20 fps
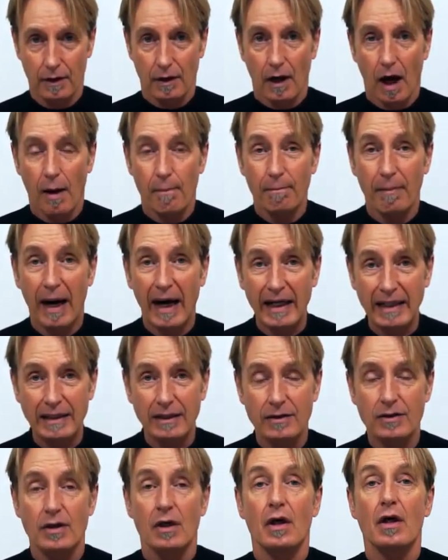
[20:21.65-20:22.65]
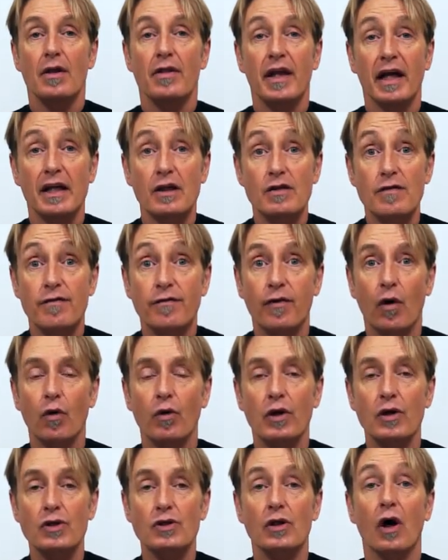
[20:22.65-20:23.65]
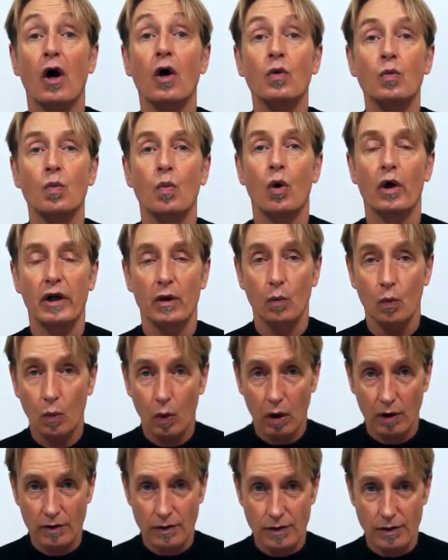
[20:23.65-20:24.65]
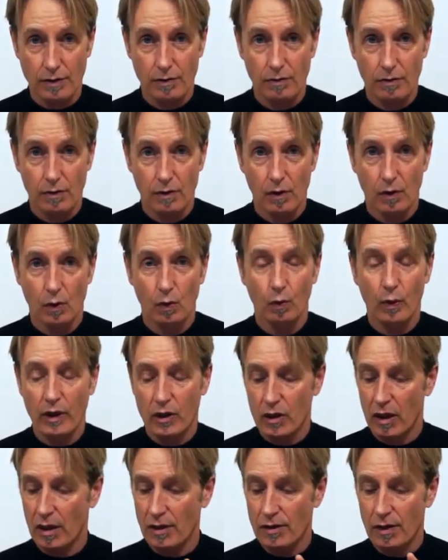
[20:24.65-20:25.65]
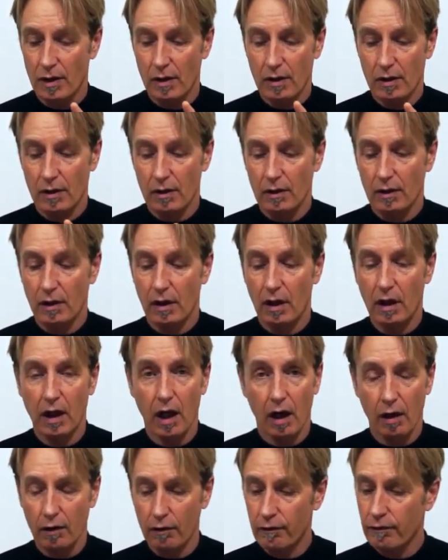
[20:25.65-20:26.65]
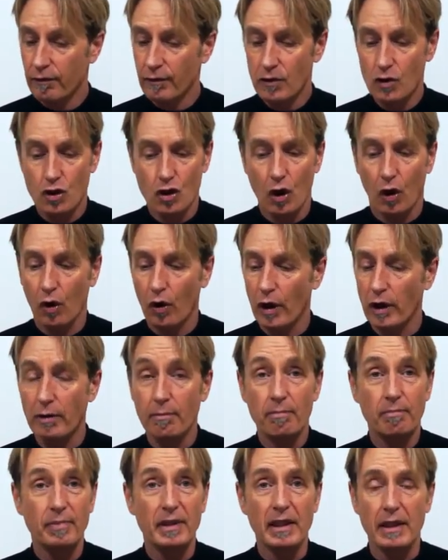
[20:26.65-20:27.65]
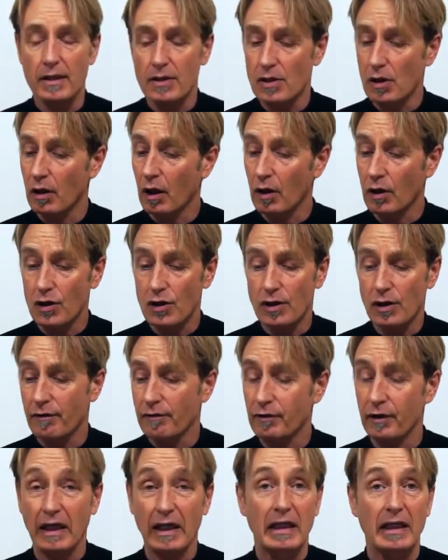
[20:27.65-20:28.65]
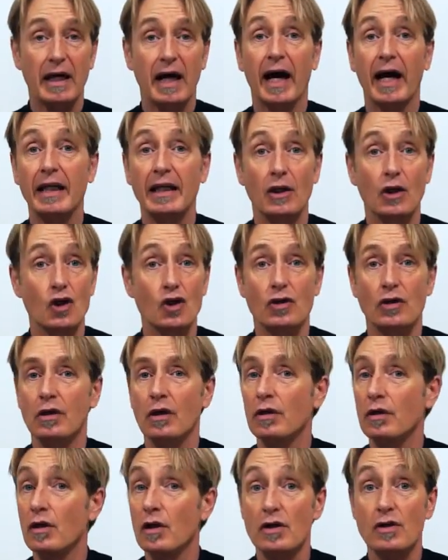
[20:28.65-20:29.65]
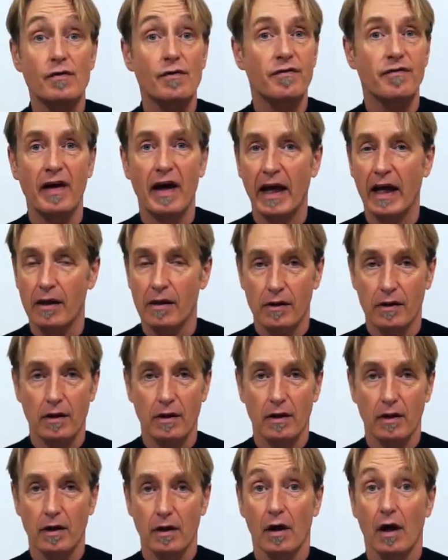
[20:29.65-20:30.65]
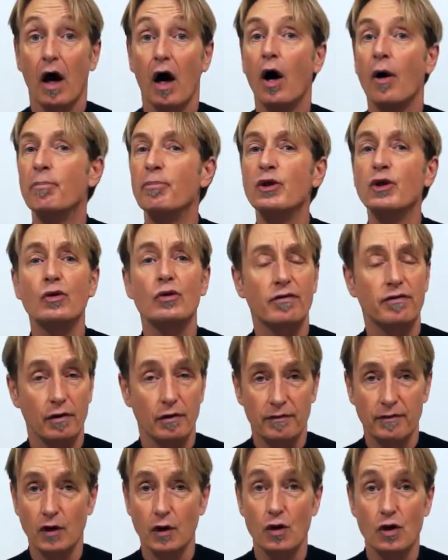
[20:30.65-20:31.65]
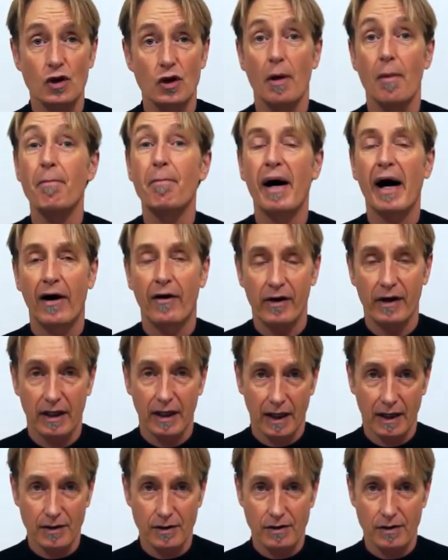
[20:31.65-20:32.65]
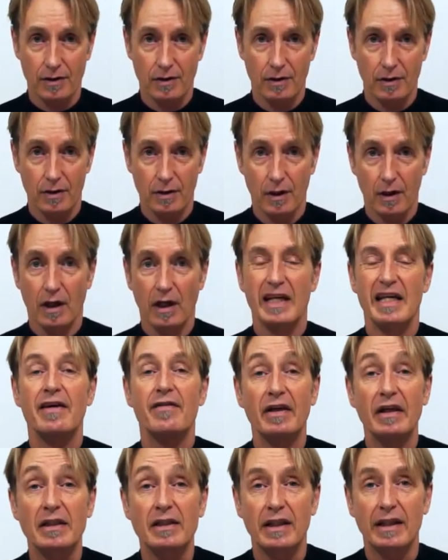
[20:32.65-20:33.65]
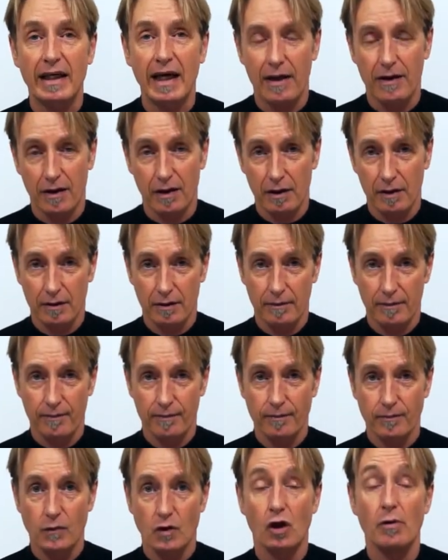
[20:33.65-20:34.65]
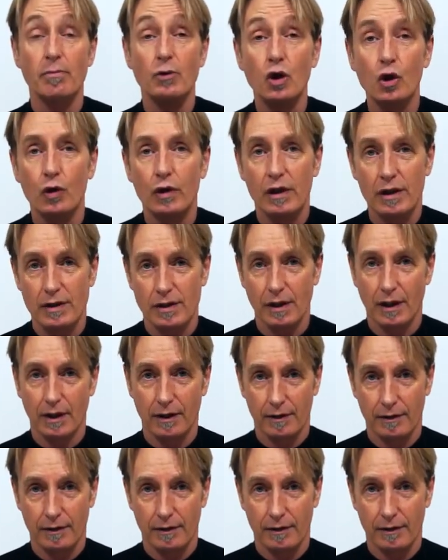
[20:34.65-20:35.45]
A mind that is focused on what it wants, which is love, joy, peace, long-suffering, kindness, goodness, faith, a beautiful future, paradise, living together, community.